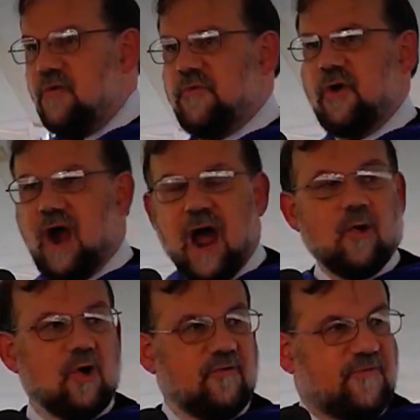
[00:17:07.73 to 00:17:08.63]
for
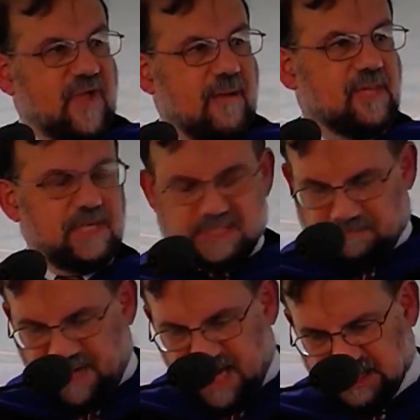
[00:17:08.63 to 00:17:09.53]
our
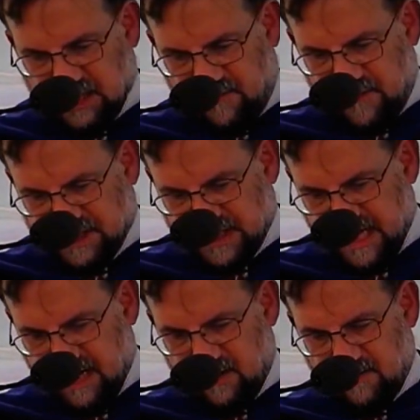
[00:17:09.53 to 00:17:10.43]
family's Passover
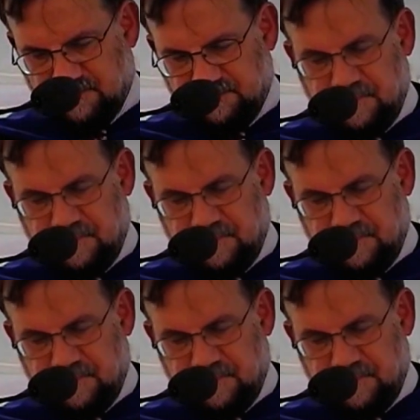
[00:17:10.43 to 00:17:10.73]
Seder.